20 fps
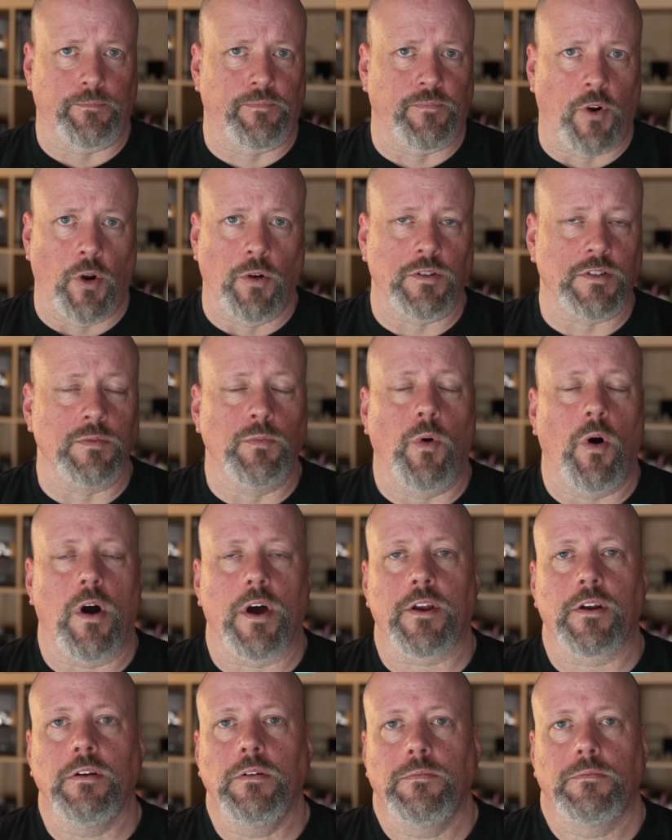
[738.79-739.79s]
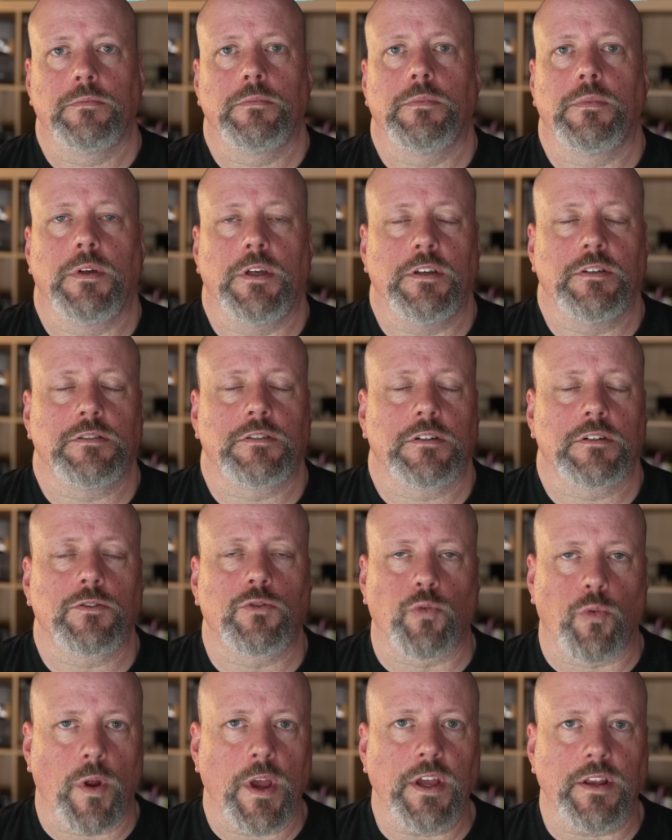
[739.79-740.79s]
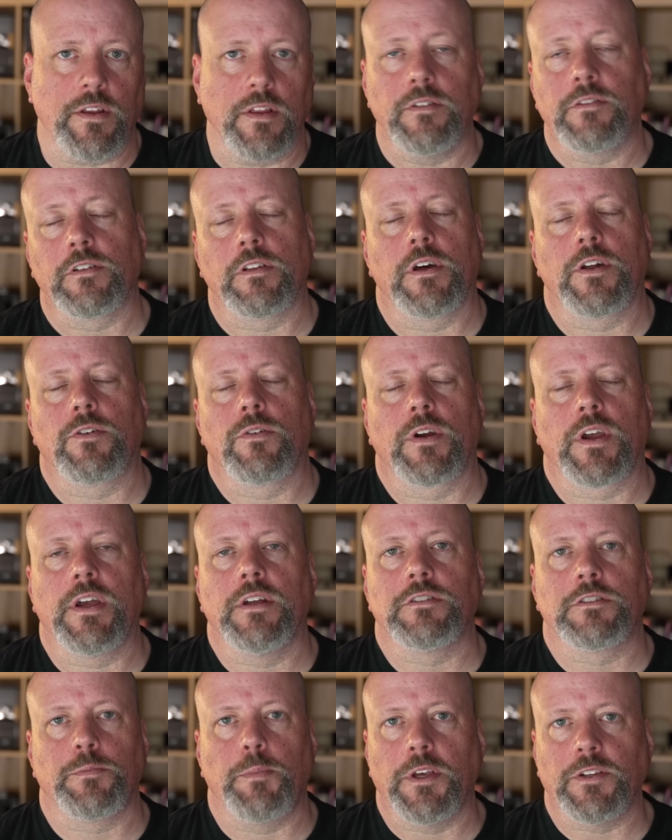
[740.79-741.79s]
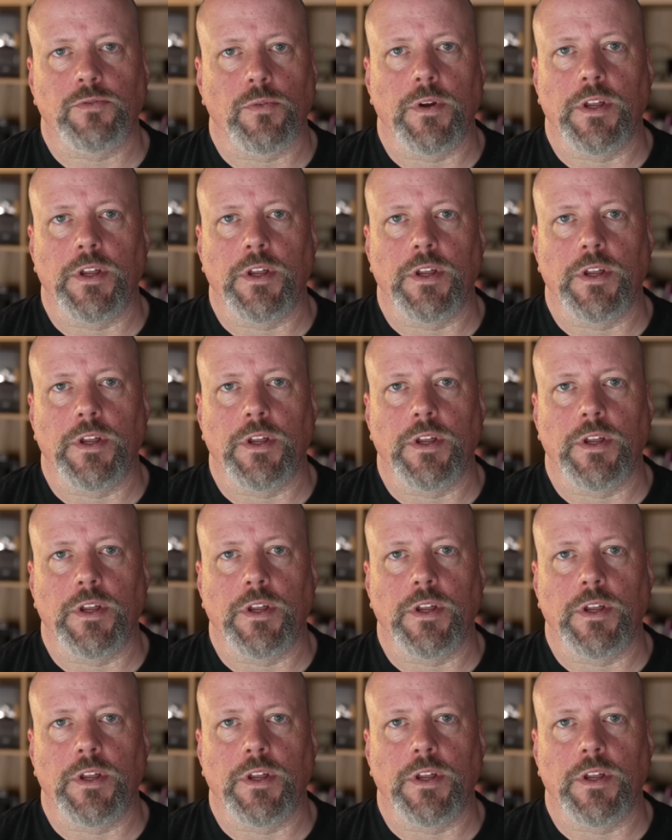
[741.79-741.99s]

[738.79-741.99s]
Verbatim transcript: frozen water, is a great insulator against space